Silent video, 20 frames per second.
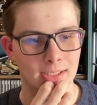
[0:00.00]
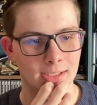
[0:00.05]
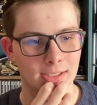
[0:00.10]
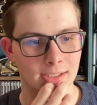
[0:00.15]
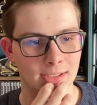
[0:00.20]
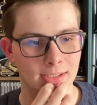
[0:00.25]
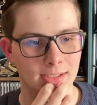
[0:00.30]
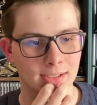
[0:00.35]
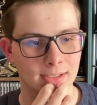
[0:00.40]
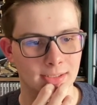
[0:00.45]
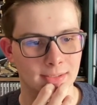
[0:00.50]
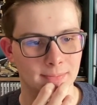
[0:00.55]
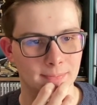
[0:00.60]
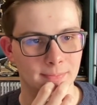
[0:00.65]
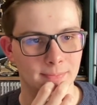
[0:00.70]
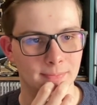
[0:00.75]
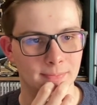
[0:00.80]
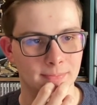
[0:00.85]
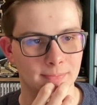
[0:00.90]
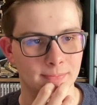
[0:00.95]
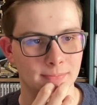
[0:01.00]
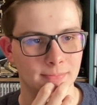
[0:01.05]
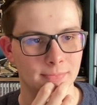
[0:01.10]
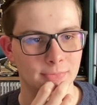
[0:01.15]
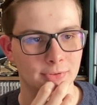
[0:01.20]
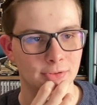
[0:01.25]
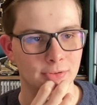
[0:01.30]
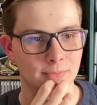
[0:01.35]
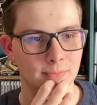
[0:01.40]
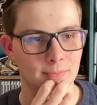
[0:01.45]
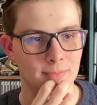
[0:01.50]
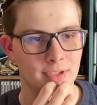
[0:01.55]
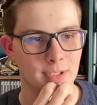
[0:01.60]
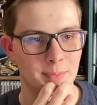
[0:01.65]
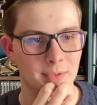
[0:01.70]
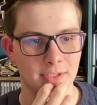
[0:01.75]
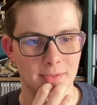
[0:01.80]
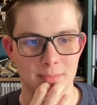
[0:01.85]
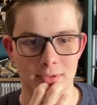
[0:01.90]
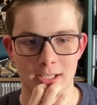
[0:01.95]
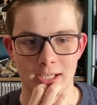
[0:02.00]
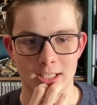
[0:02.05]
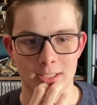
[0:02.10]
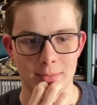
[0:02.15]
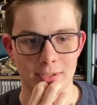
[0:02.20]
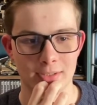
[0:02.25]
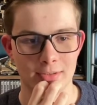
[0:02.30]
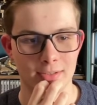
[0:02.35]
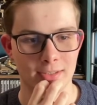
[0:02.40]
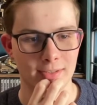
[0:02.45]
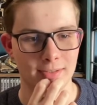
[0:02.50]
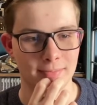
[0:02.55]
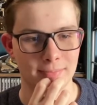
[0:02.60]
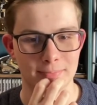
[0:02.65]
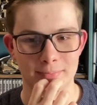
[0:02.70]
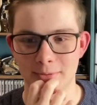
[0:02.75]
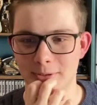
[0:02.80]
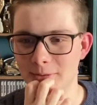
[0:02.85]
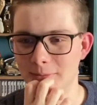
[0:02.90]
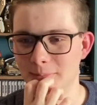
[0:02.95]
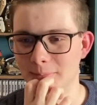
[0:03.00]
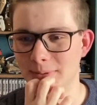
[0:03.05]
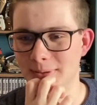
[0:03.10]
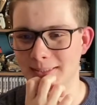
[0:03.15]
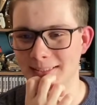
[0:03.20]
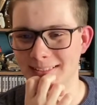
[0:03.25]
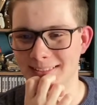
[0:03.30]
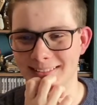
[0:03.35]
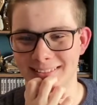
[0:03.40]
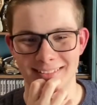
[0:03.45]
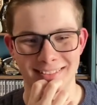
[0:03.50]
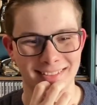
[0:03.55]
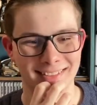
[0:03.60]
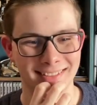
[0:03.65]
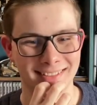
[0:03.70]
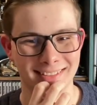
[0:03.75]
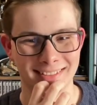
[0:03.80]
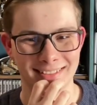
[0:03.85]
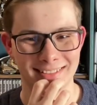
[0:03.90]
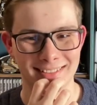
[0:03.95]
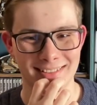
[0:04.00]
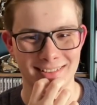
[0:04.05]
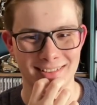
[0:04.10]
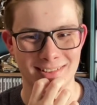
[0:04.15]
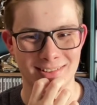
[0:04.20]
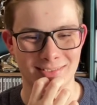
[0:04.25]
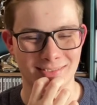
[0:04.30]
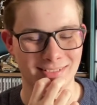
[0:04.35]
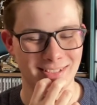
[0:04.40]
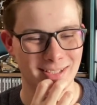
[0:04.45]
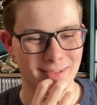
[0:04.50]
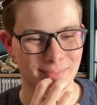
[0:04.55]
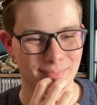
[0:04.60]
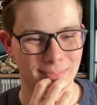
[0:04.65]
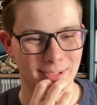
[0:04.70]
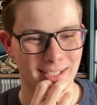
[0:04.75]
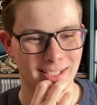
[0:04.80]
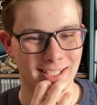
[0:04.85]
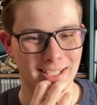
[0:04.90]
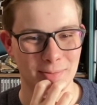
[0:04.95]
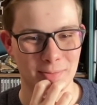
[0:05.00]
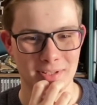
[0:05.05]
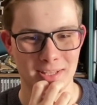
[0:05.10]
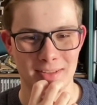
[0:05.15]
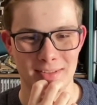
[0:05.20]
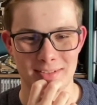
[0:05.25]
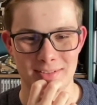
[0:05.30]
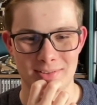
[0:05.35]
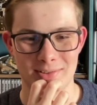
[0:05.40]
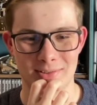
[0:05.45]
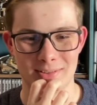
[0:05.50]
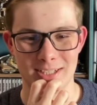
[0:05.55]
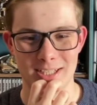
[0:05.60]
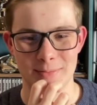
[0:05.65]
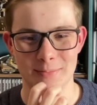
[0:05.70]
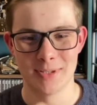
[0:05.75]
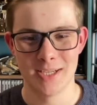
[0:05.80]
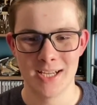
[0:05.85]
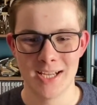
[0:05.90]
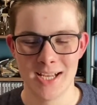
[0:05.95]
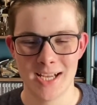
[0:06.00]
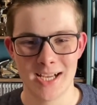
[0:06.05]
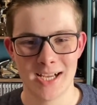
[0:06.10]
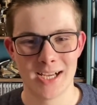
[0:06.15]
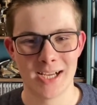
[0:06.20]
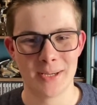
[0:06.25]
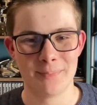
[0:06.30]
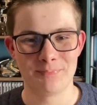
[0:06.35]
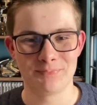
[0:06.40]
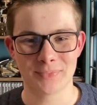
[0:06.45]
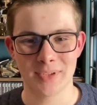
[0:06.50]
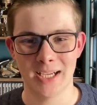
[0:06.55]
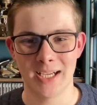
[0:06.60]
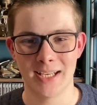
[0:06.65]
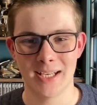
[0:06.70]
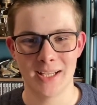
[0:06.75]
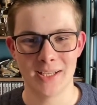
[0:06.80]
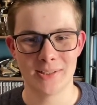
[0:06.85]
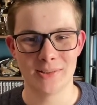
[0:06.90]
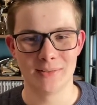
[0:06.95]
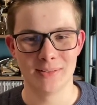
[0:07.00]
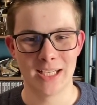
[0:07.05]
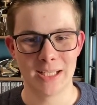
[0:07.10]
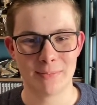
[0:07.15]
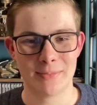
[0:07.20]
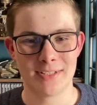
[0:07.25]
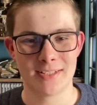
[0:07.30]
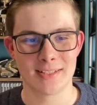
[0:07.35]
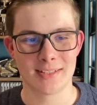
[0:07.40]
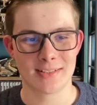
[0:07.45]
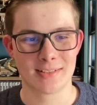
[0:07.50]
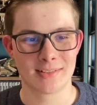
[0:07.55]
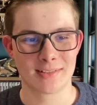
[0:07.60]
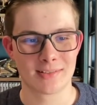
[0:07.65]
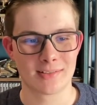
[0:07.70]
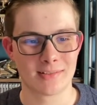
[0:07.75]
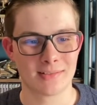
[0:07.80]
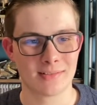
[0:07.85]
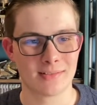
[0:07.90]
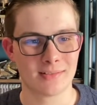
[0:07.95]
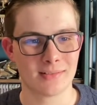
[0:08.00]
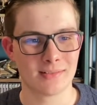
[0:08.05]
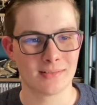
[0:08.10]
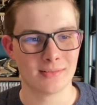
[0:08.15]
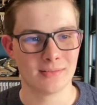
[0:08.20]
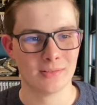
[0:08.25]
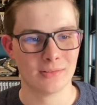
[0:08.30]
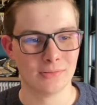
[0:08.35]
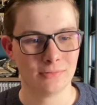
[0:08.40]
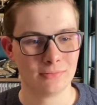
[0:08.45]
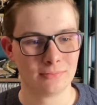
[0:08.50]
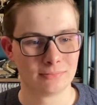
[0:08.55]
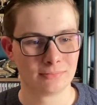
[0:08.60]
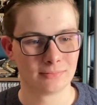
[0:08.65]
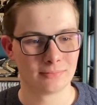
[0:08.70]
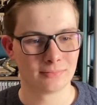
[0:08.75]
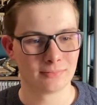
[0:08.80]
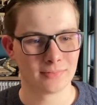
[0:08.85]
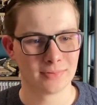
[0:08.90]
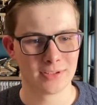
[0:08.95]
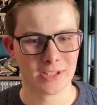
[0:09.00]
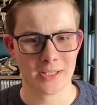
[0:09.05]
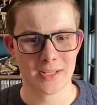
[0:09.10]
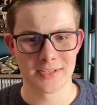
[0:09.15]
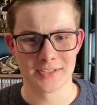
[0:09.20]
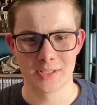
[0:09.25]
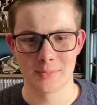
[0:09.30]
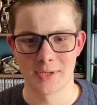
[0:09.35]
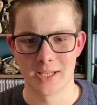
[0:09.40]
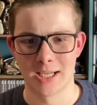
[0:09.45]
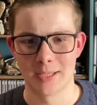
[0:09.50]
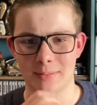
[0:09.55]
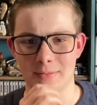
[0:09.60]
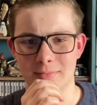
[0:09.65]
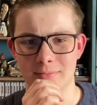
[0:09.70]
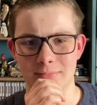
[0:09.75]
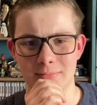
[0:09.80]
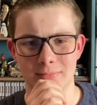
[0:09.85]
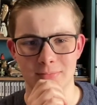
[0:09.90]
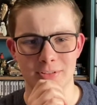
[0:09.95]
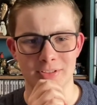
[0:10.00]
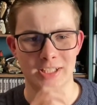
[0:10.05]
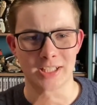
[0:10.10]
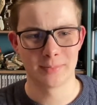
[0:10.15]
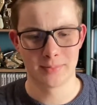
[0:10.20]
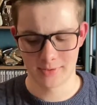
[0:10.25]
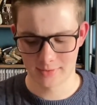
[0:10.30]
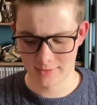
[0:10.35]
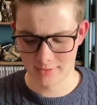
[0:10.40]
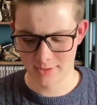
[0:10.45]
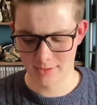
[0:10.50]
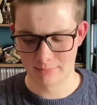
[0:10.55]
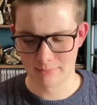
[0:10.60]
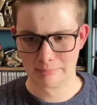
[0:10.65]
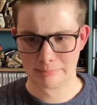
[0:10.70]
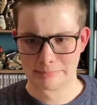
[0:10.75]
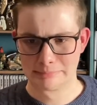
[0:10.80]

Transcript: Um, oh, something's playing in the background. Nope. The stream playing within the stream. Um, hello, let me just... oh, no, that's not gonna happen. What's happening there?